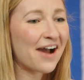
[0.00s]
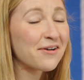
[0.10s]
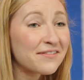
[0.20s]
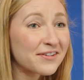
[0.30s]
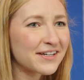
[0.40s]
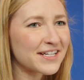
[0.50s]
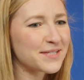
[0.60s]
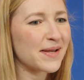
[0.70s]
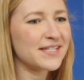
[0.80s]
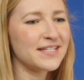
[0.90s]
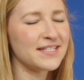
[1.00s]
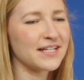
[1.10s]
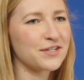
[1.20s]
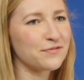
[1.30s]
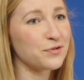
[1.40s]
However, it is best to
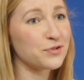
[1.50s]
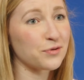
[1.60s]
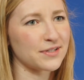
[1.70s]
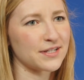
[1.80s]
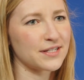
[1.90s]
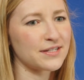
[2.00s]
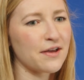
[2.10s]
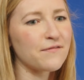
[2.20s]
stick to food sources.